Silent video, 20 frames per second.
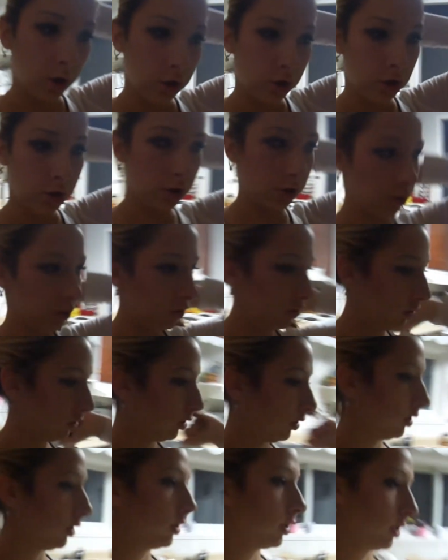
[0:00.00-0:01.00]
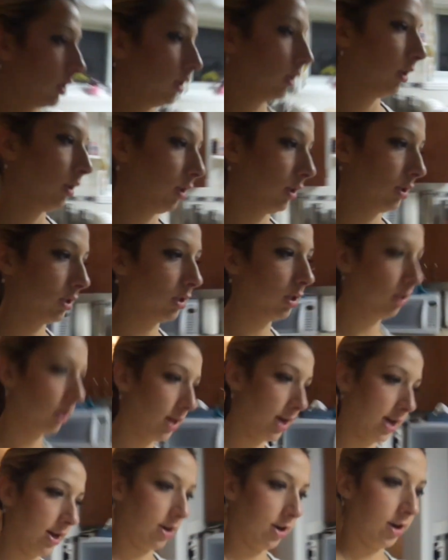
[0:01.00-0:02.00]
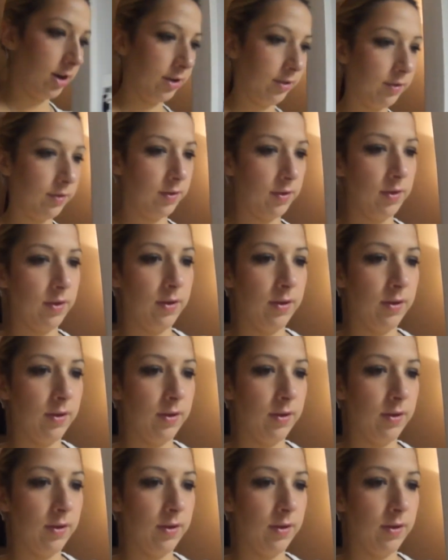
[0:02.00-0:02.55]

shoes and this and that off.